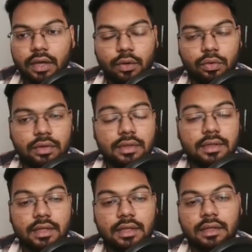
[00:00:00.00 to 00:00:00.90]
I don't
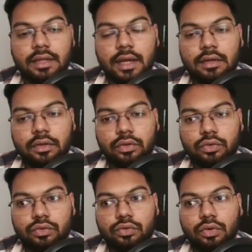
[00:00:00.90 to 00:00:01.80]
say that
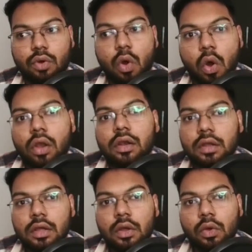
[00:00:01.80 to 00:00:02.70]
you should all
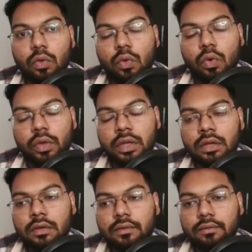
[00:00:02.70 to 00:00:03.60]
go
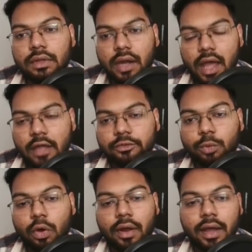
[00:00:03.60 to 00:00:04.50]
in with RASP
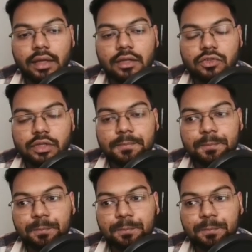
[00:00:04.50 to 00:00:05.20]
or IST.